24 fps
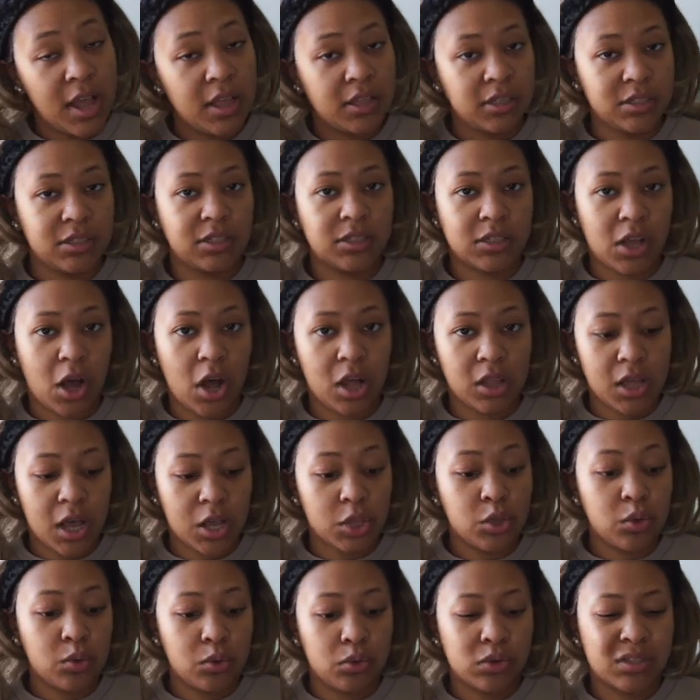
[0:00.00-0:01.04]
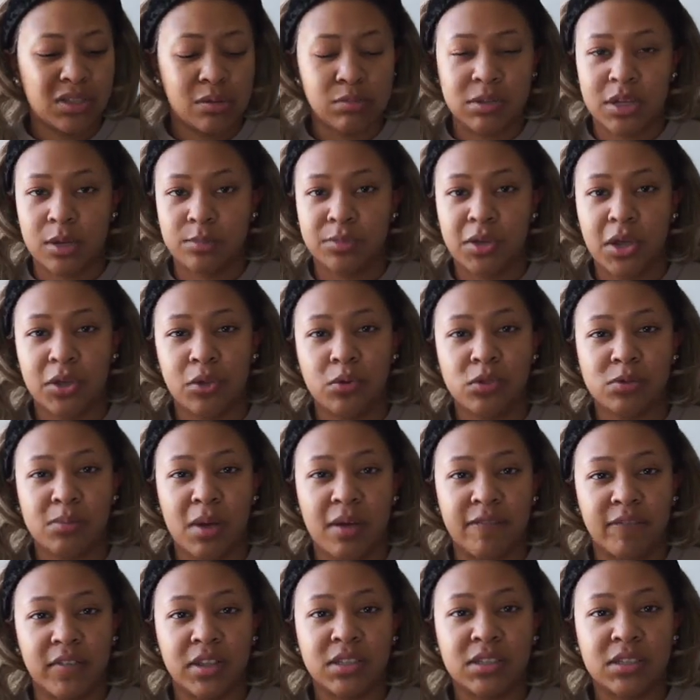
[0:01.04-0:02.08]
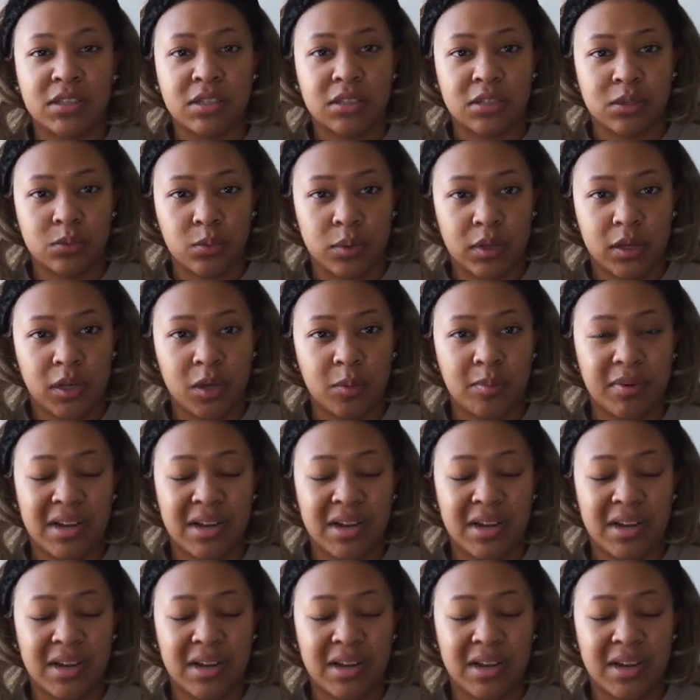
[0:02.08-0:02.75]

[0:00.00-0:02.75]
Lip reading: This is all I use. Sometimes I use my Fenty as well,